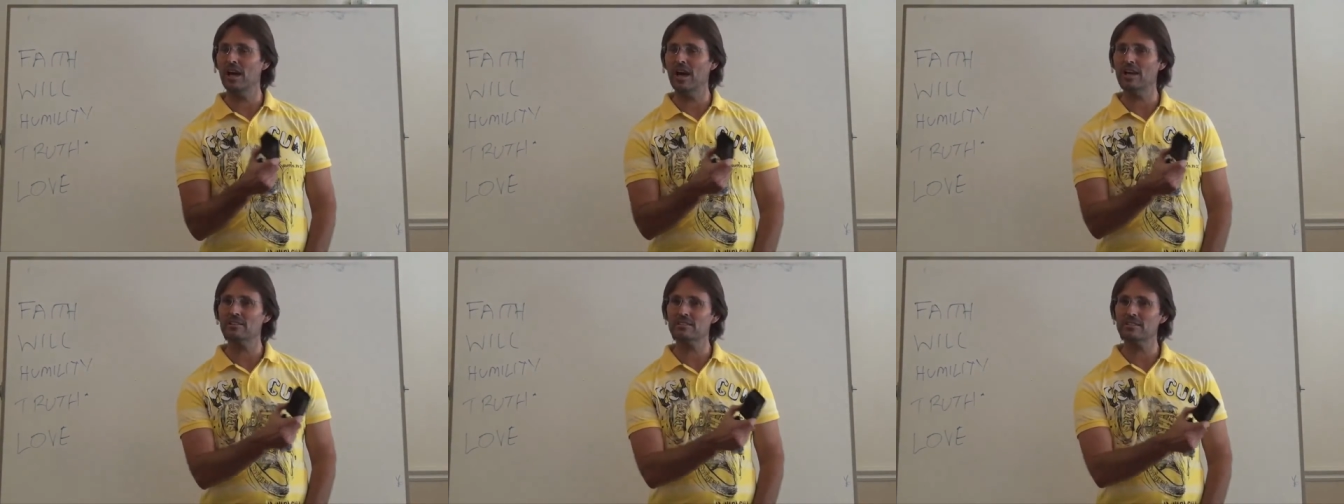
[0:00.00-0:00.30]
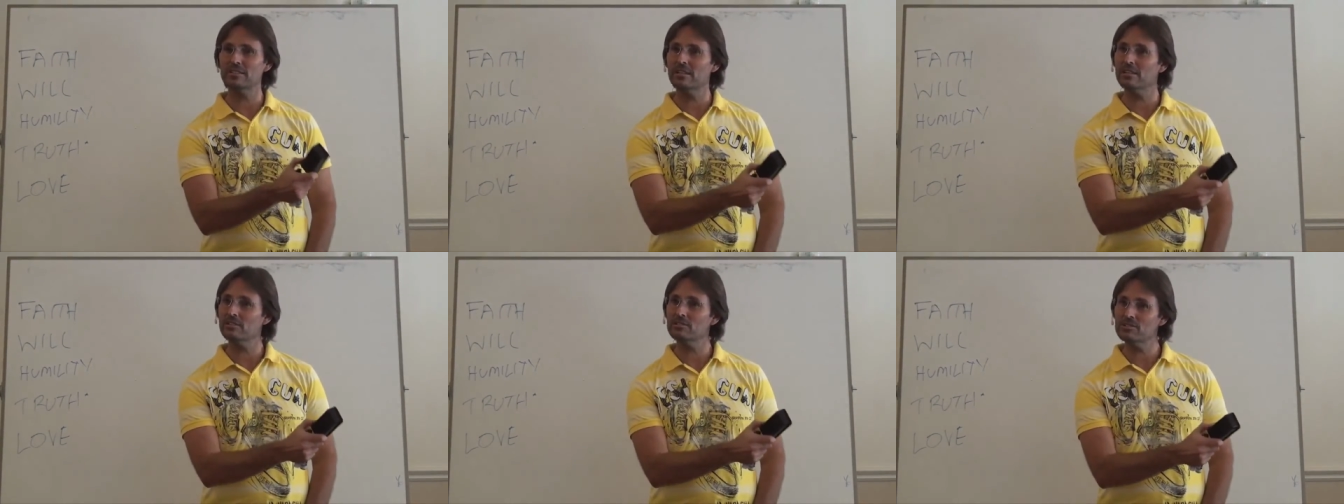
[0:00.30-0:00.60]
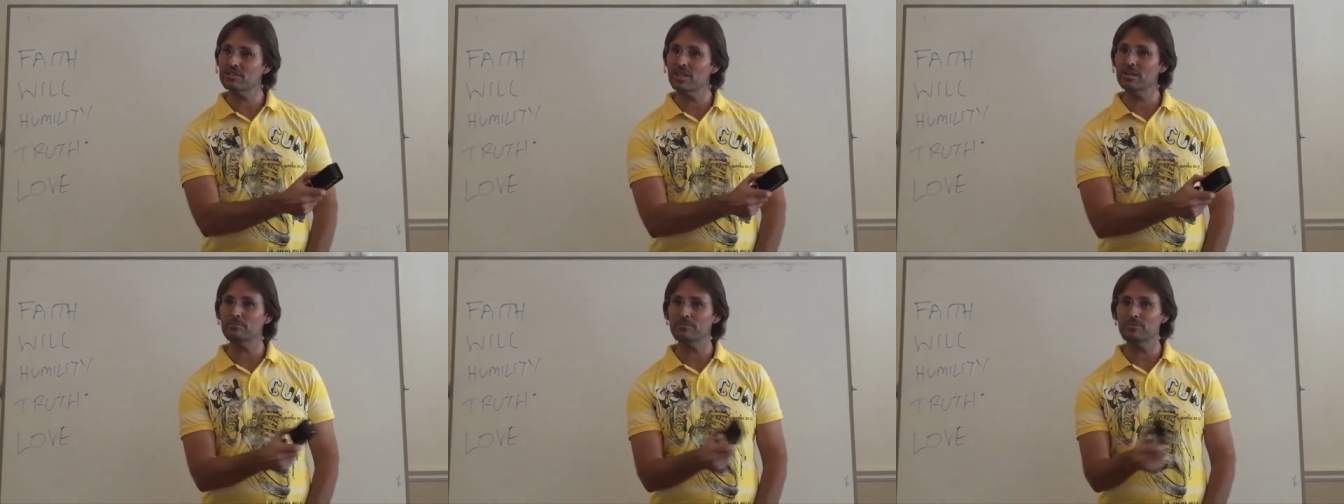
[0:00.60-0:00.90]
actually
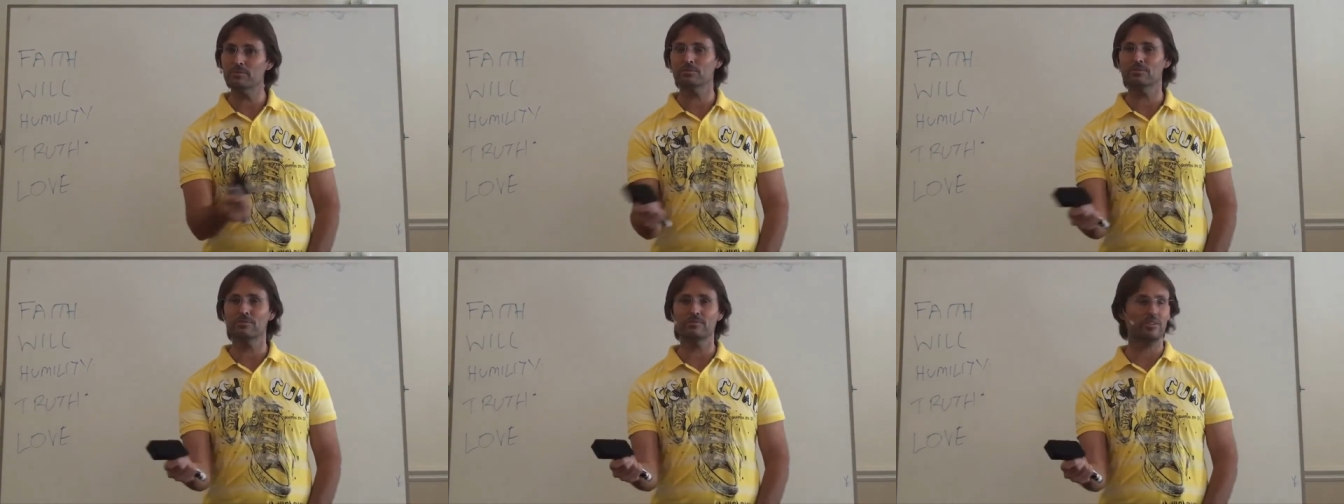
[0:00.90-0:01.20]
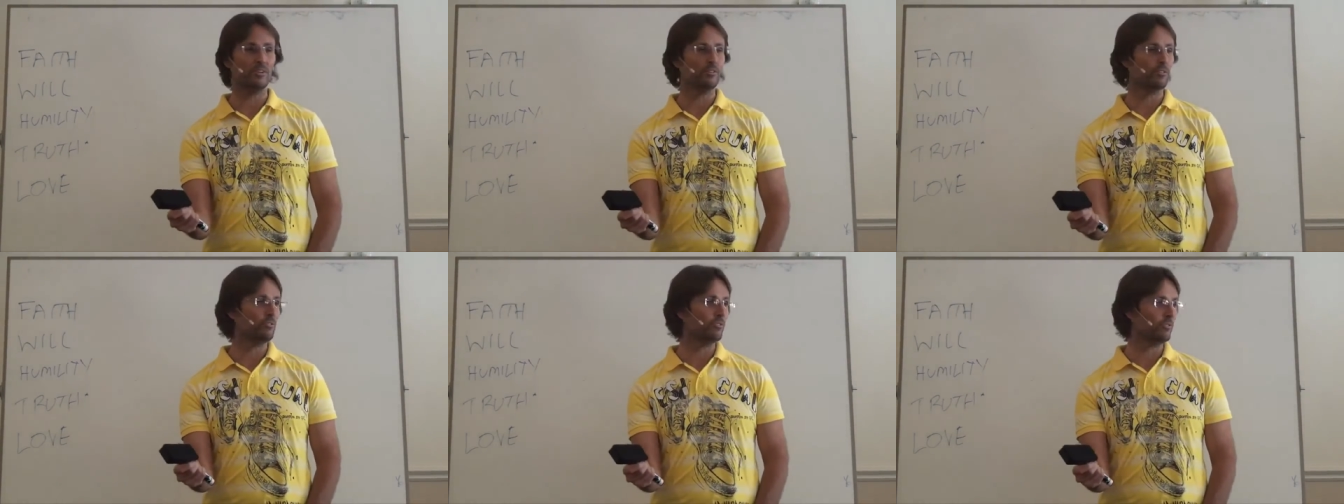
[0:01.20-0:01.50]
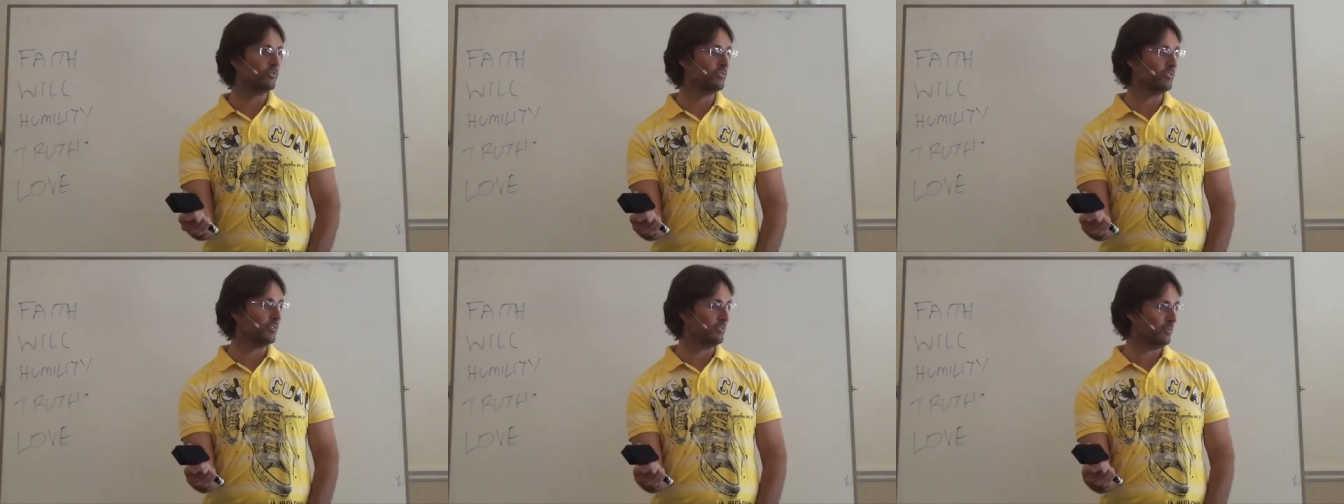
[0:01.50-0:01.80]
accept all of those
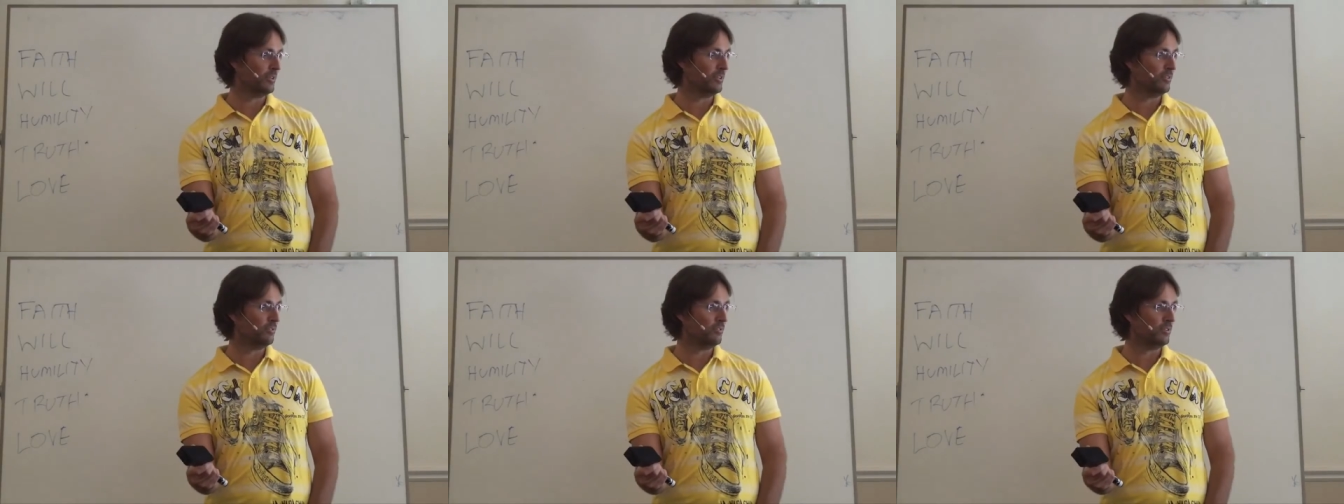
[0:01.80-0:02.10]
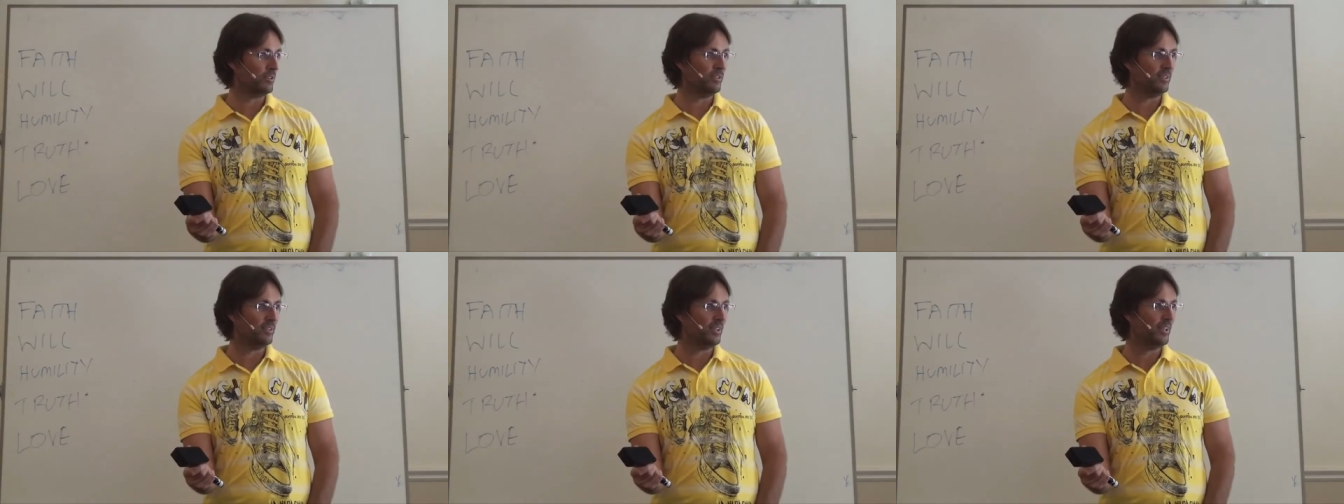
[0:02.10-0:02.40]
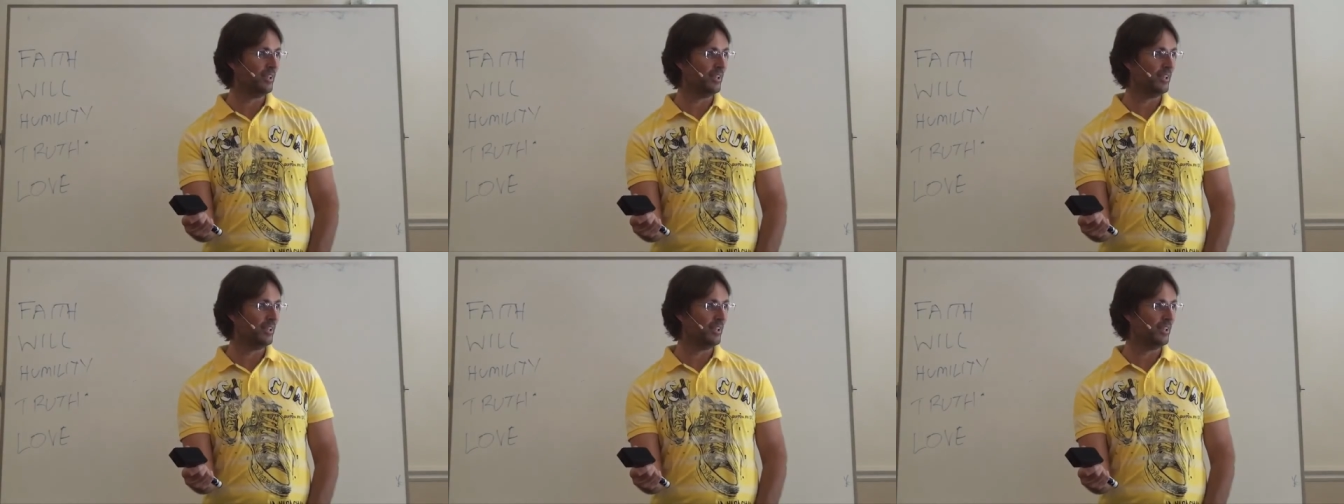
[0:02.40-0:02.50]
goods that we ordered